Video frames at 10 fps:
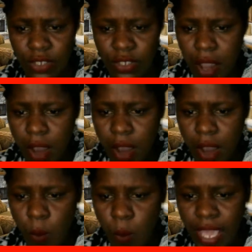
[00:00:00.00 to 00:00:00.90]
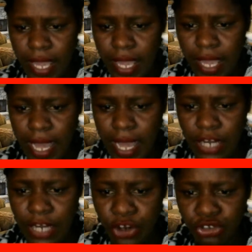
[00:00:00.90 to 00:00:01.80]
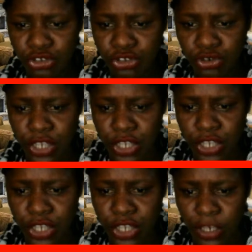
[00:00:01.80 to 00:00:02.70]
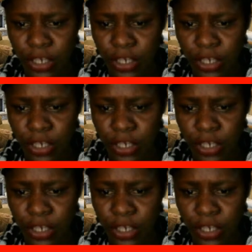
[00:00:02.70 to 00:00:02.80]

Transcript: we cannot do it all alone.